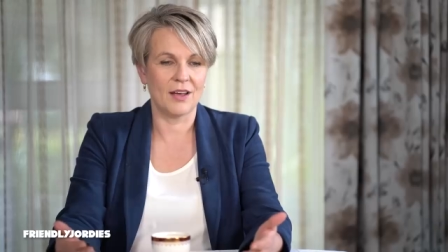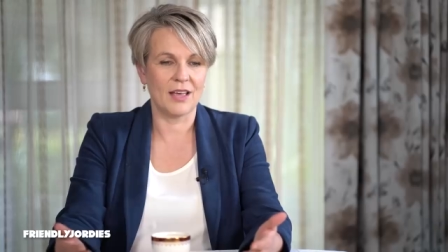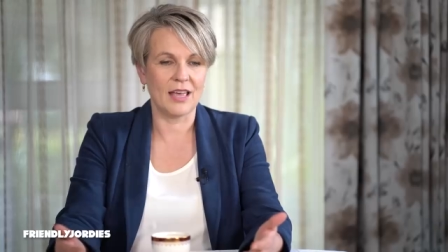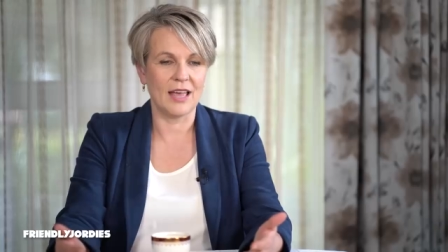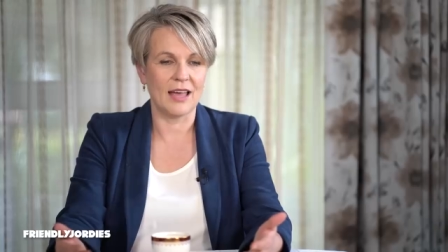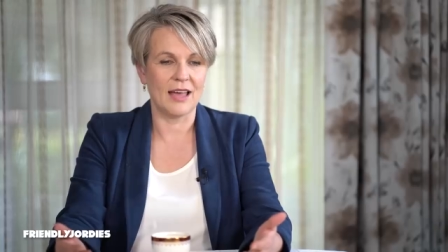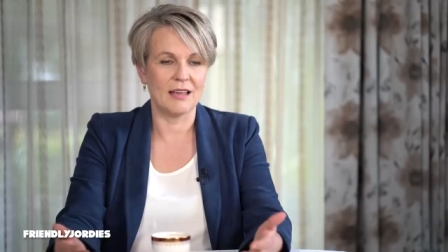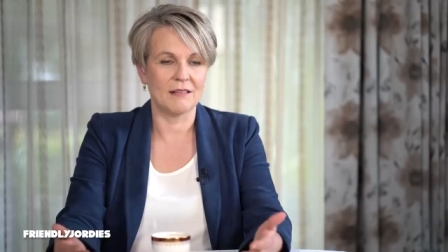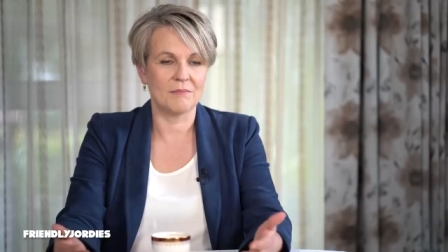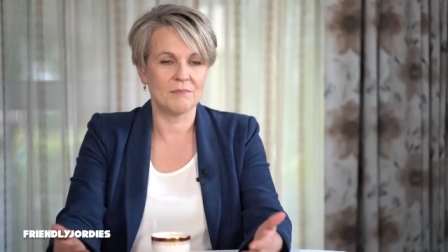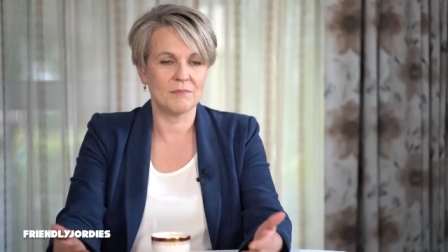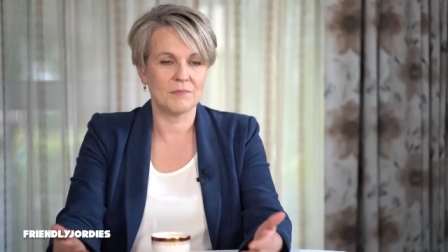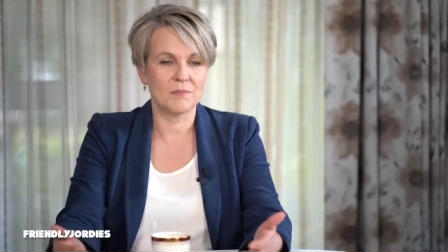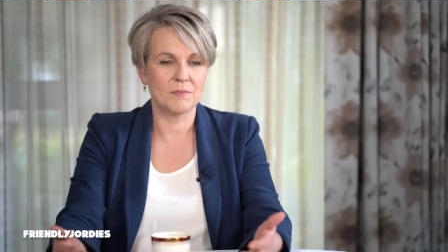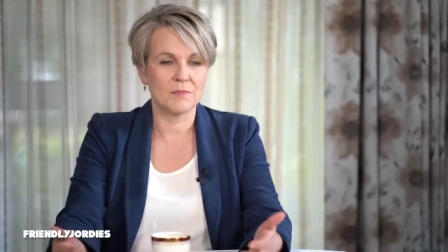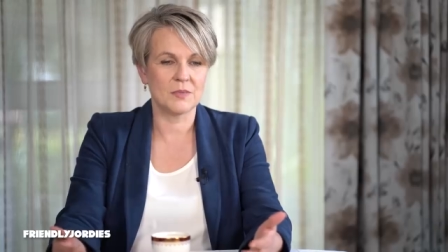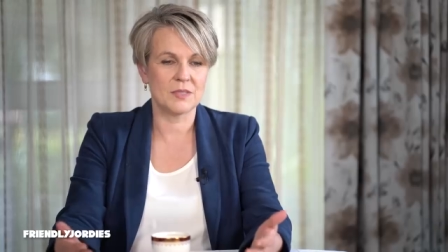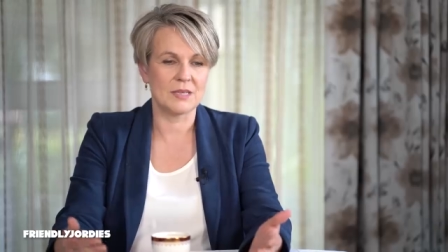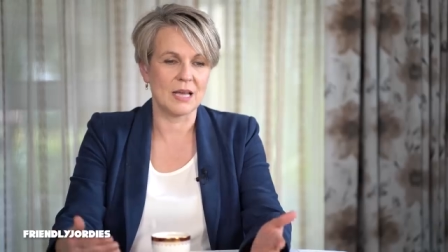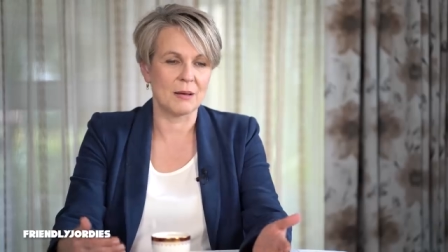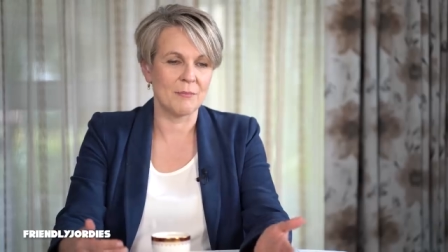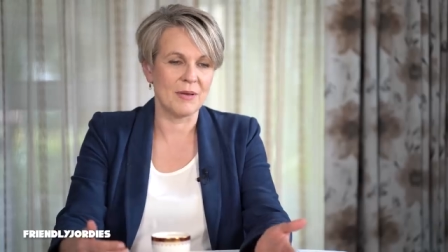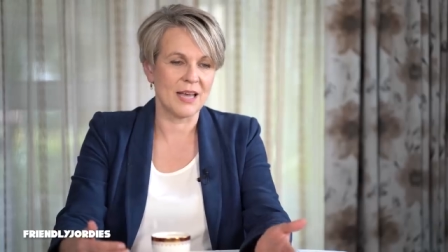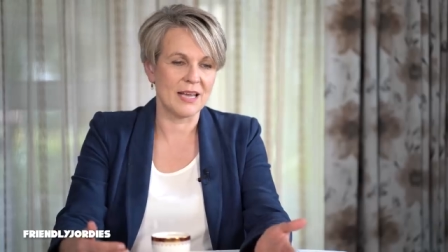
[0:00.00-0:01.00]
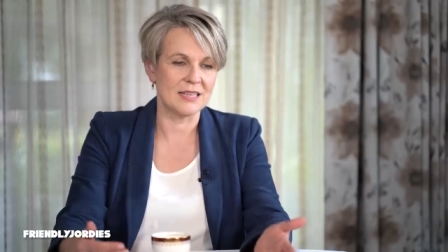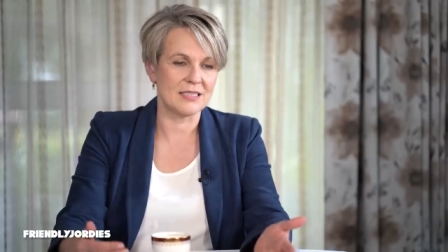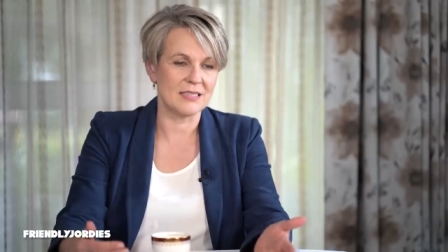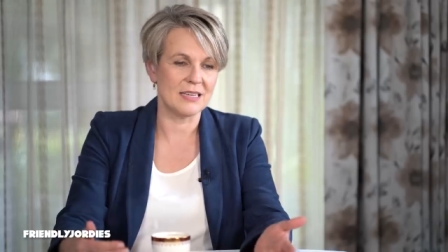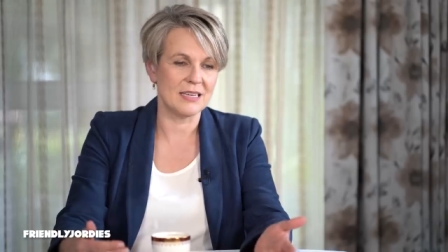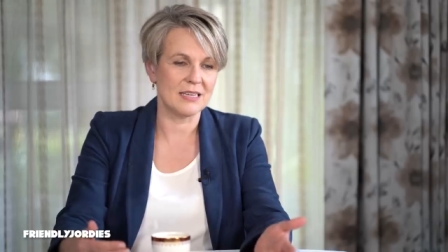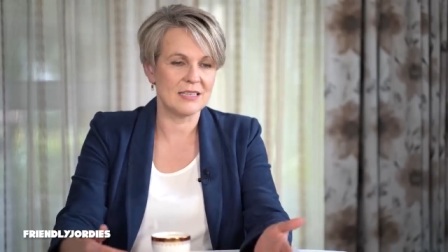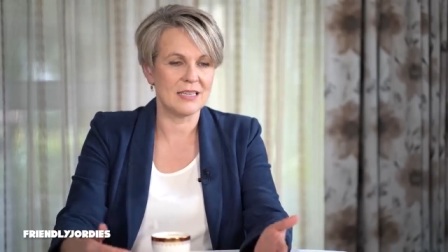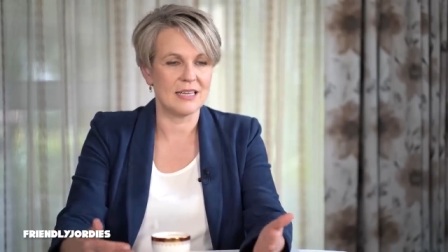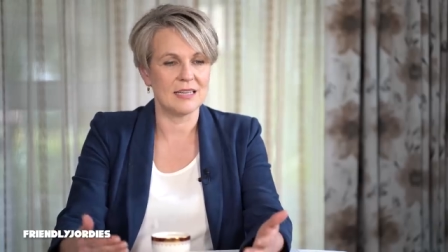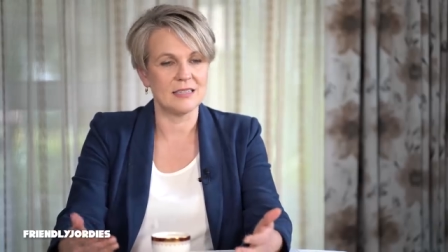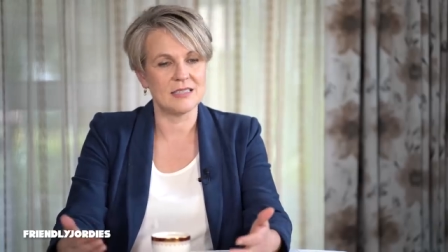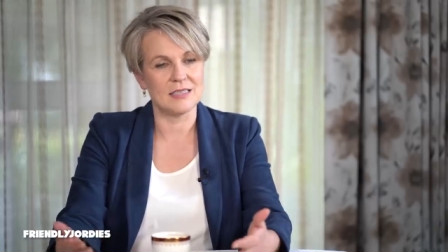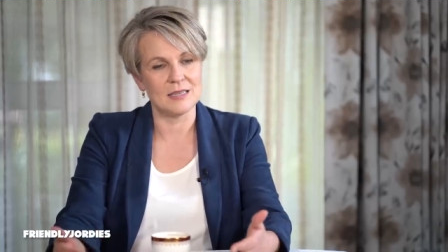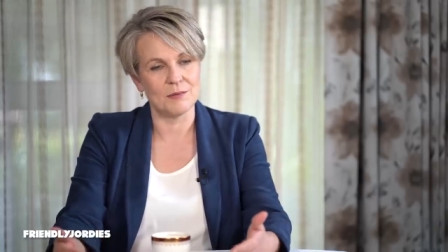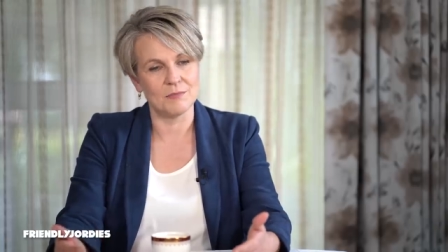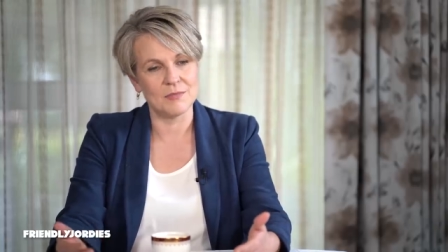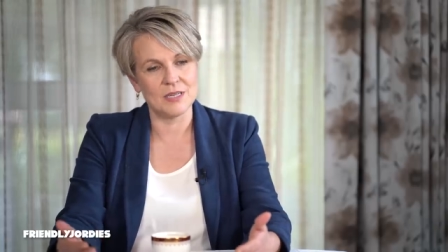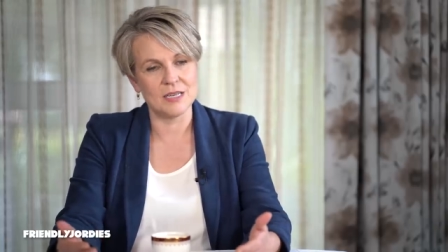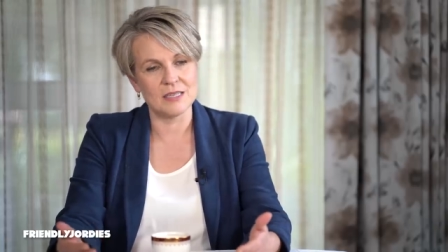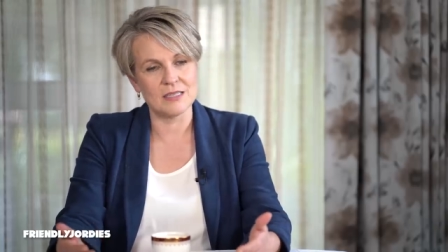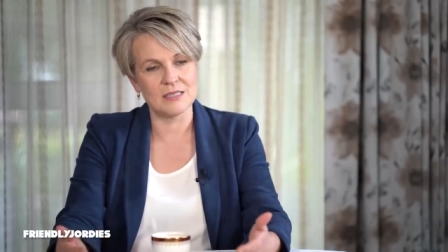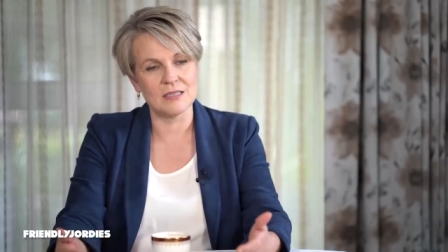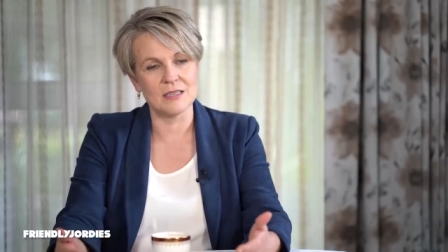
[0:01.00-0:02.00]
okay, some has nicotine,
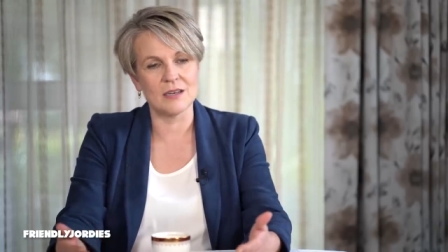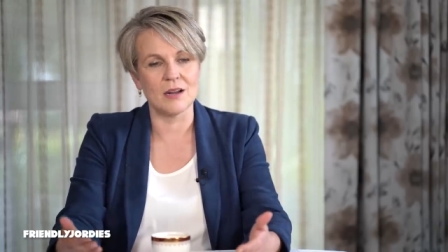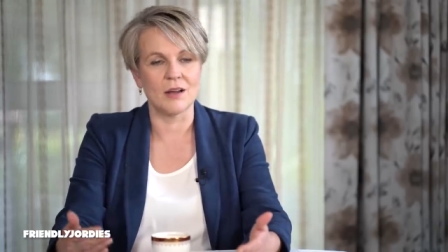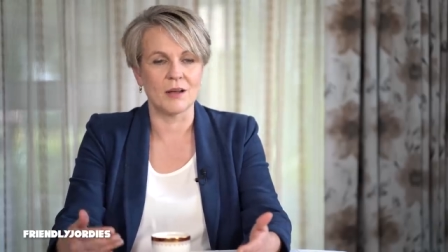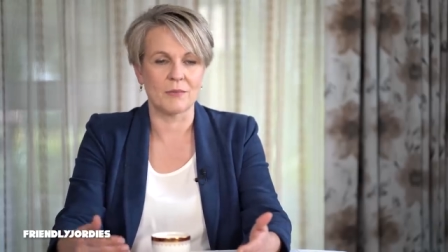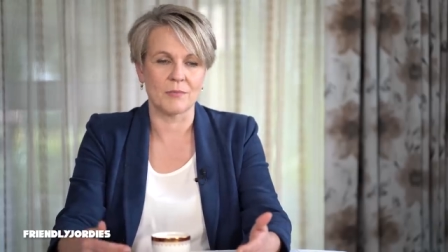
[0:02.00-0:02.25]
some doesn't.